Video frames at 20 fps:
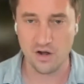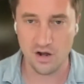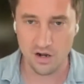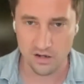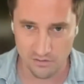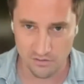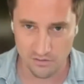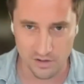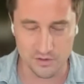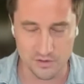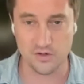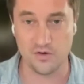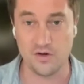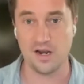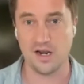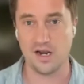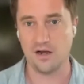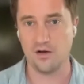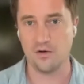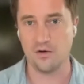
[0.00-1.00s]
All of those are
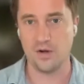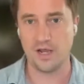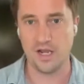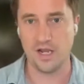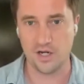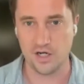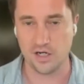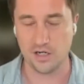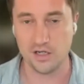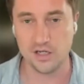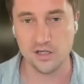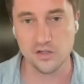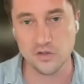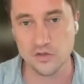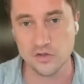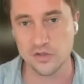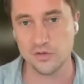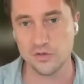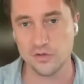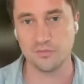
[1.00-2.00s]
now heading
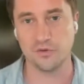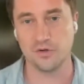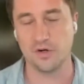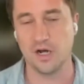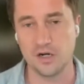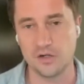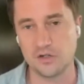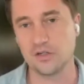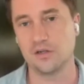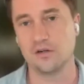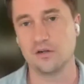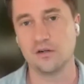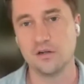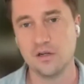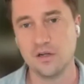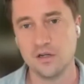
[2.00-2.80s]
into production.